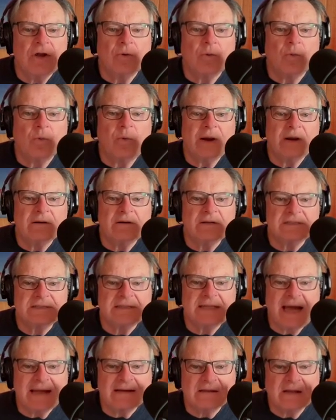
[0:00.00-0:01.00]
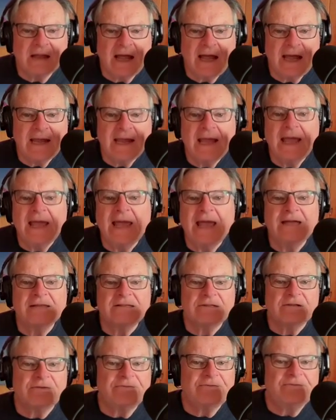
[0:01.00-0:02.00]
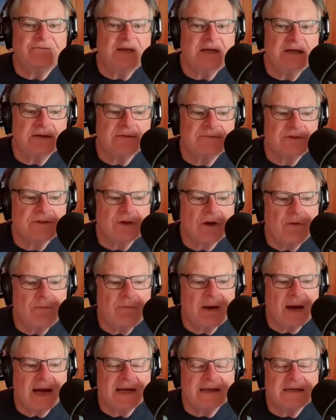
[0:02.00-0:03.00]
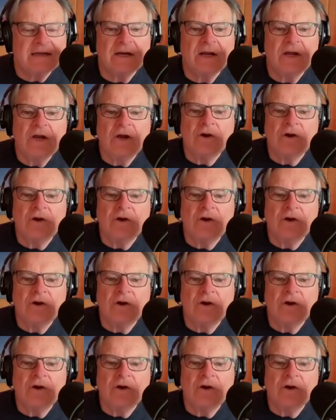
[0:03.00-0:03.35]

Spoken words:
Where does that lie? At the feet of Joe Biden,